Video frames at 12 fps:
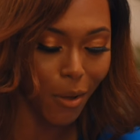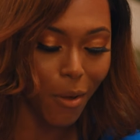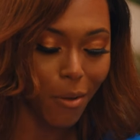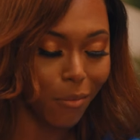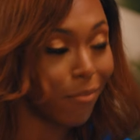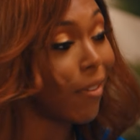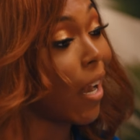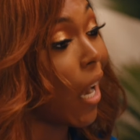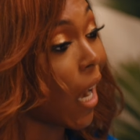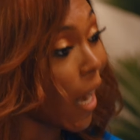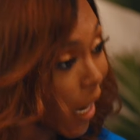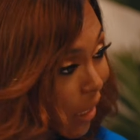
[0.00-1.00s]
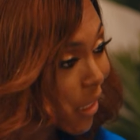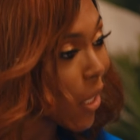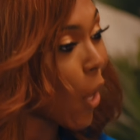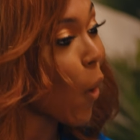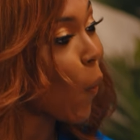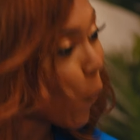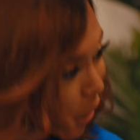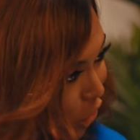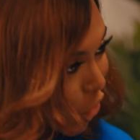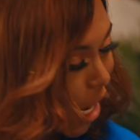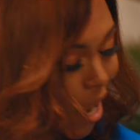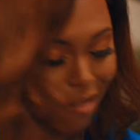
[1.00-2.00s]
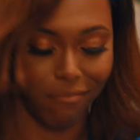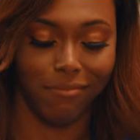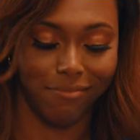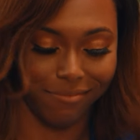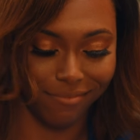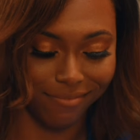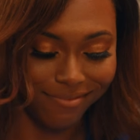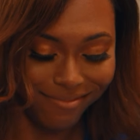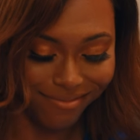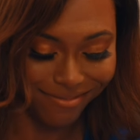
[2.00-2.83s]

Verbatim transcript: so mm. next question. Okay.